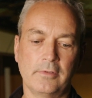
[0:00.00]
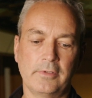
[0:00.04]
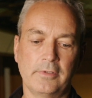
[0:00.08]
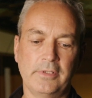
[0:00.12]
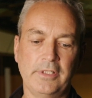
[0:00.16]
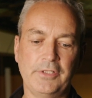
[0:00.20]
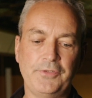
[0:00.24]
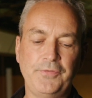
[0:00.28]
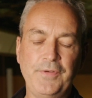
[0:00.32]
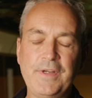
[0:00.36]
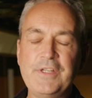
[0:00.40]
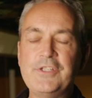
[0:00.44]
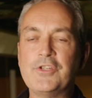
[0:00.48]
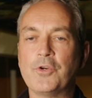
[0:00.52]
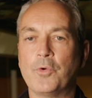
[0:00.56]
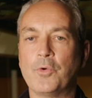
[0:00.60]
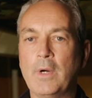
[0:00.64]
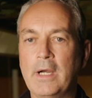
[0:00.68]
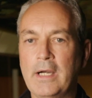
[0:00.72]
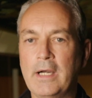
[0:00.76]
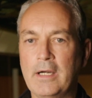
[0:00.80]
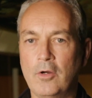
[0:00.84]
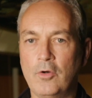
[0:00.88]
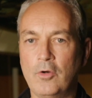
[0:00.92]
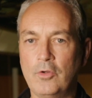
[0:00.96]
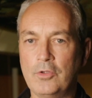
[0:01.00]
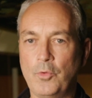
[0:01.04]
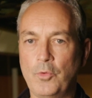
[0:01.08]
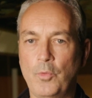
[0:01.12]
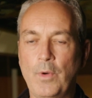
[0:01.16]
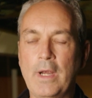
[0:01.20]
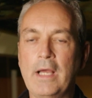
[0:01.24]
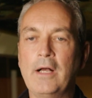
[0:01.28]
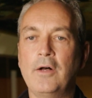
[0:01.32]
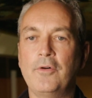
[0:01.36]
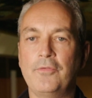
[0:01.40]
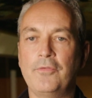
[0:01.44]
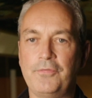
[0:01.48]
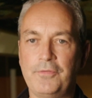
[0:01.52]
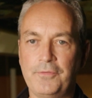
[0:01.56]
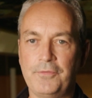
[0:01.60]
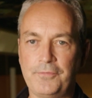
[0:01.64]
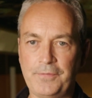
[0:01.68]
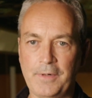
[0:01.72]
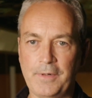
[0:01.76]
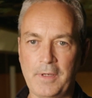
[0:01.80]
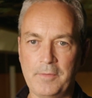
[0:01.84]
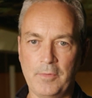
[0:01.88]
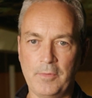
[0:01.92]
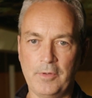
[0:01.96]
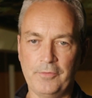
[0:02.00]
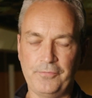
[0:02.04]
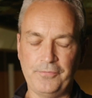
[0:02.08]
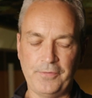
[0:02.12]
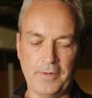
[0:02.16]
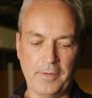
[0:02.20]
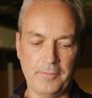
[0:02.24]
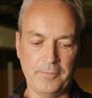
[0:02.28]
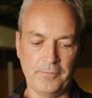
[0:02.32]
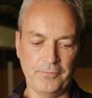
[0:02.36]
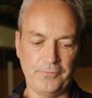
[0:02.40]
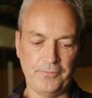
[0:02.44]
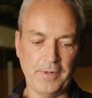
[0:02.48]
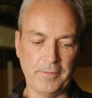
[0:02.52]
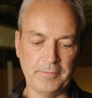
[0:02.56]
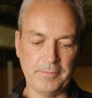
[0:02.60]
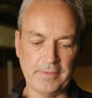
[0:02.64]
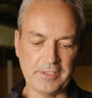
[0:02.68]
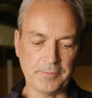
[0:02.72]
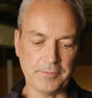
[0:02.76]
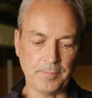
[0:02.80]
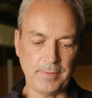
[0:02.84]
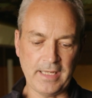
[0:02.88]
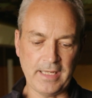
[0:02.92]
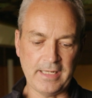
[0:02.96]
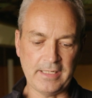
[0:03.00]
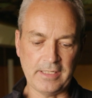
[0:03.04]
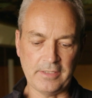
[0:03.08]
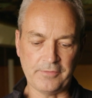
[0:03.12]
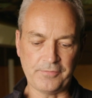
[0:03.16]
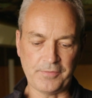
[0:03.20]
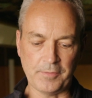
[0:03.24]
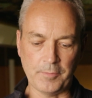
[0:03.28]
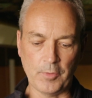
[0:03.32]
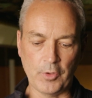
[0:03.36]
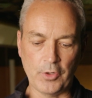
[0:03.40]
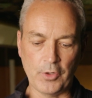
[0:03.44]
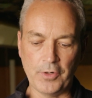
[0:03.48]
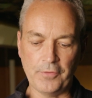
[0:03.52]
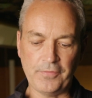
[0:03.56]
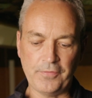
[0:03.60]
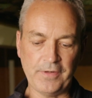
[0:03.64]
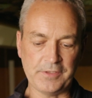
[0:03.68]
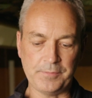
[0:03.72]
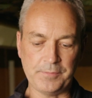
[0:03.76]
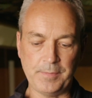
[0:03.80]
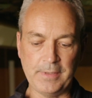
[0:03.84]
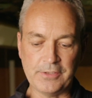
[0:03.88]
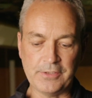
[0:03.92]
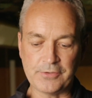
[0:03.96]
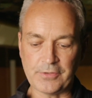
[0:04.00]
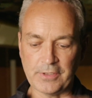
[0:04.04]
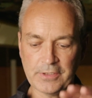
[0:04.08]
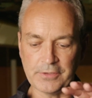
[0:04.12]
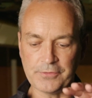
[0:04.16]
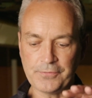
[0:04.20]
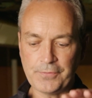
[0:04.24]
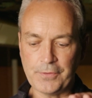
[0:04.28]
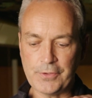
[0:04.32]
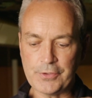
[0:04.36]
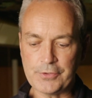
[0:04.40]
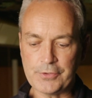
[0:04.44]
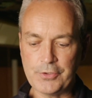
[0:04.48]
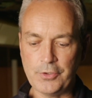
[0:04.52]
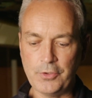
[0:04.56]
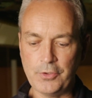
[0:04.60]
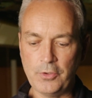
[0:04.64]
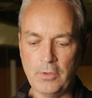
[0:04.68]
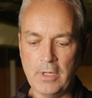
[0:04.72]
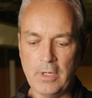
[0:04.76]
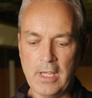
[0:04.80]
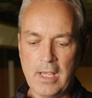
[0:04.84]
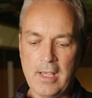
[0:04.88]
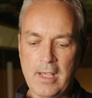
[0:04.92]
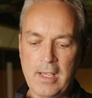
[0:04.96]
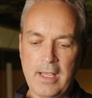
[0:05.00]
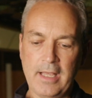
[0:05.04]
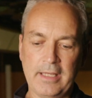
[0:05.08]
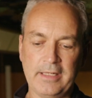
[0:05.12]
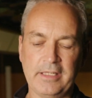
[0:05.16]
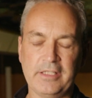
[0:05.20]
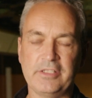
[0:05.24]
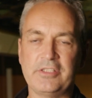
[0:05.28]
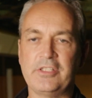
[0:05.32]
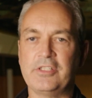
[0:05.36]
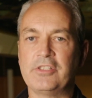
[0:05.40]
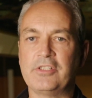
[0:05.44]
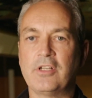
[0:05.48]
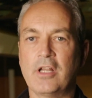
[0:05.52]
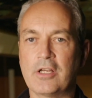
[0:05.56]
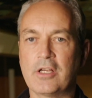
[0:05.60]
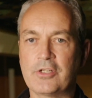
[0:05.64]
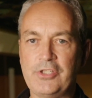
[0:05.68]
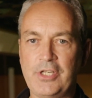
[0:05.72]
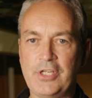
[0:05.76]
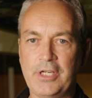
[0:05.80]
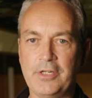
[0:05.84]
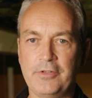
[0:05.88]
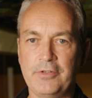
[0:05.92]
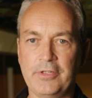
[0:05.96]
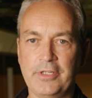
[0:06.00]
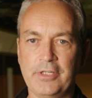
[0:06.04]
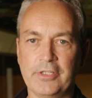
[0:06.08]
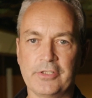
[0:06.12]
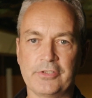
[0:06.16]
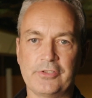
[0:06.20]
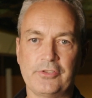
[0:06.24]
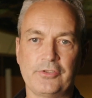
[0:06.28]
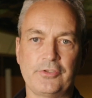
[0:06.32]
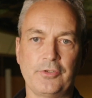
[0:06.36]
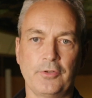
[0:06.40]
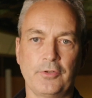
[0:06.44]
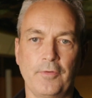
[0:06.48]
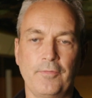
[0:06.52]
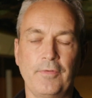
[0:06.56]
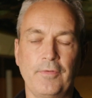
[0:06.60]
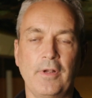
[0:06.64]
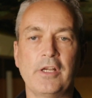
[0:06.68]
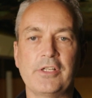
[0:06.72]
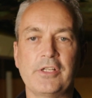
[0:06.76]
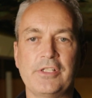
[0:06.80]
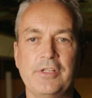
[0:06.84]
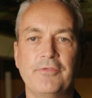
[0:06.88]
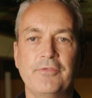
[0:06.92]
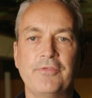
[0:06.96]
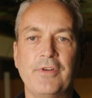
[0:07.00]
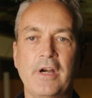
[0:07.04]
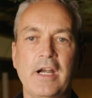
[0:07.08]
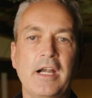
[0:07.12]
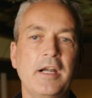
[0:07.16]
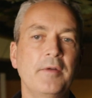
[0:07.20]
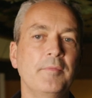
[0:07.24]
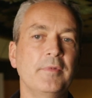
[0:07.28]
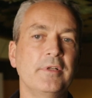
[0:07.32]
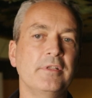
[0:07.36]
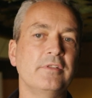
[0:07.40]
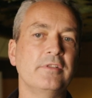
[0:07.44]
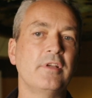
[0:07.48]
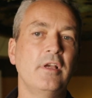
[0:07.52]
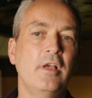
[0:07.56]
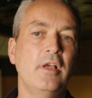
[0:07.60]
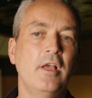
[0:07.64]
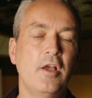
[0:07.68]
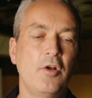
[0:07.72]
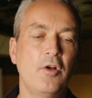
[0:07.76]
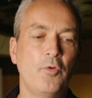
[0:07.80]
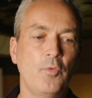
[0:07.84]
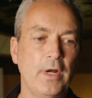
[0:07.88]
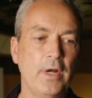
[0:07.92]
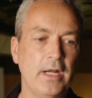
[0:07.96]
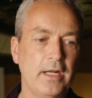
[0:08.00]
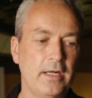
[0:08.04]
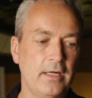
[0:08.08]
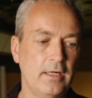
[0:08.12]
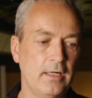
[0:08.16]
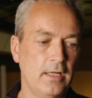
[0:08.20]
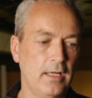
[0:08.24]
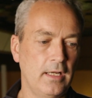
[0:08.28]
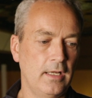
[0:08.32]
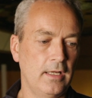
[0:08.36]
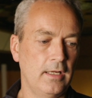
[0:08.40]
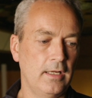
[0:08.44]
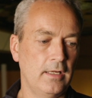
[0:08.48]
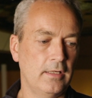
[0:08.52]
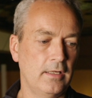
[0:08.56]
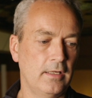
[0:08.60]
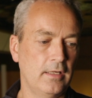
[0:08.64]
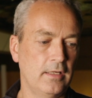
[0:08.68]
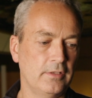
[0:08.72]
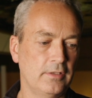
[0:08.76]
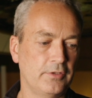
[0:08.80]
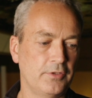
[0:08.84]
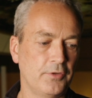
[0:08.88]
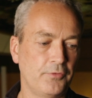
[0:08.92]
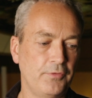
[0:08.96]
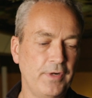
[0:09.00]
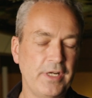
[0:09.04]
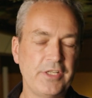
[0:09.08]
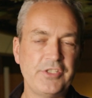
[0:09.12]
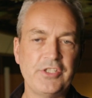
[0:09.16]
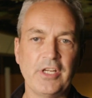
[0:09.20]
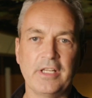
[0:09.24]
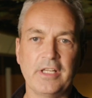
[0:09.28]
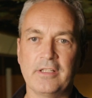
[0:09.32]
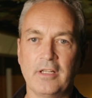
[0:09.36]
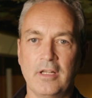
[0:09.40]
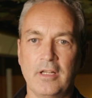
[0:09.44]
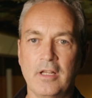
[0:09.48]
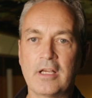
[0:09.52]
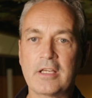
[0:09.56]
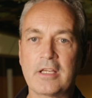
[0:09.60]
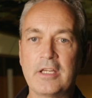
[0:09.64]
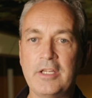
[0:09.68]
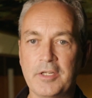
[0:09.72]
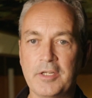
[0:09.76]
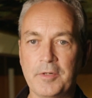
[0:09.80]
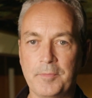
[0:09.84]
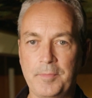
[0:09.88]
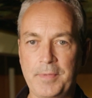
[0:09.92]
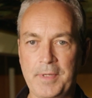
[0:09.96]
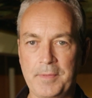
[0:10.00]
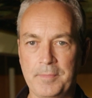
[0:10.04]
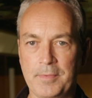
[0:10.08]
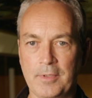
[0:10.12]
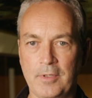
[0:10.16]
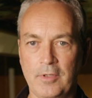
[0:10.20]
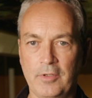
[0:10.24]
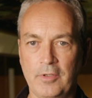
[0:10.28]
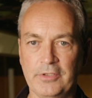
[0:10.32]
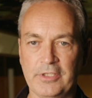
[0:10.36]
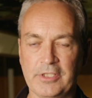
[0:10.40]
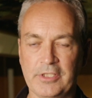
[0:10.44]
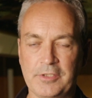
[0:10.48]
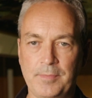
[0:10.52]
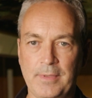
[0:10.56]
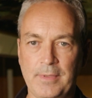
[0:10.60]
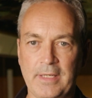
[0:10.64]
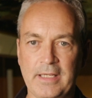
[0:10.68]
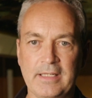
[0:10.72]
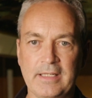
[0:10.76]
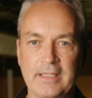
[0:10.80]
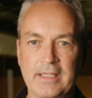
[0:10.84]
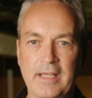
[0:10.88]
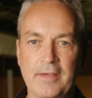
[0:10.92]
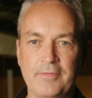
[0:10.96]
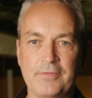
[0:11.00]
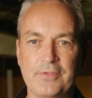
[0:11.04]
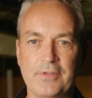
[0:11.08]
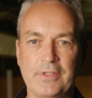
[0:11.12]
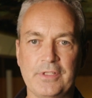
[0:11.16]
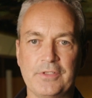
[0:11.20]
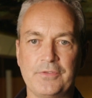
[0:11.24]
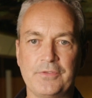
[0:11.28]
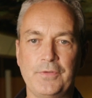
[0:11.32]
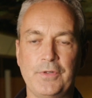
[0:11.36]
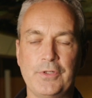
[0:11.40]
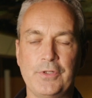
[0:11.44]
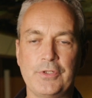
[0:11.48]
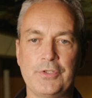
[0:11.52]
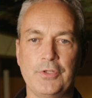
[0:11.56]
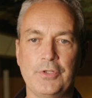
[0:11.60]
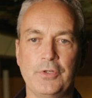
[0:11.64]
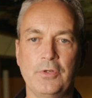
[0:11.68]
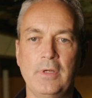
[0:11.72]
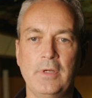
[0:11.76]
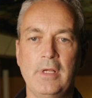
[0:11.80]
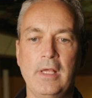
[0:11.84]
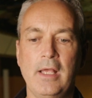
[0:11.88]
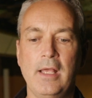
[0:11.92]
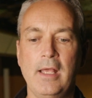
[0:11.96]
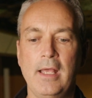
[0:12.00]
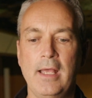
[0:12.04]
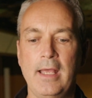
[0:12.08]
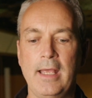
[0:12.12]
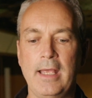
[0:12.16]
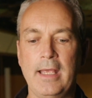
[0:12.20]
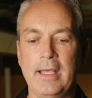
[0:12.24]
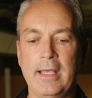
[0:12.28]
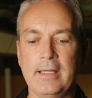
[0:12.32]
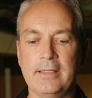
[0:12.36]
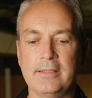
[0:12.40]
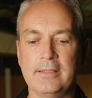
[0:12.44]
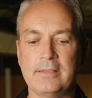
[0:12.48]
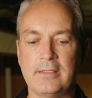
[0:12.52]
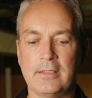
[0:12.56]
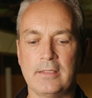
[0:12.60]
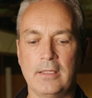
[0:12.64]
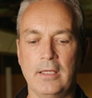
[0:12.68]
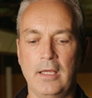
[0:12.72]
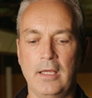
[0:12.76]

this feature where all the wealth from this planet, from Earth, has been transferred to, and it's this luxurious sort of lush environment where the rich and the luckier people on this planet have transferred to. And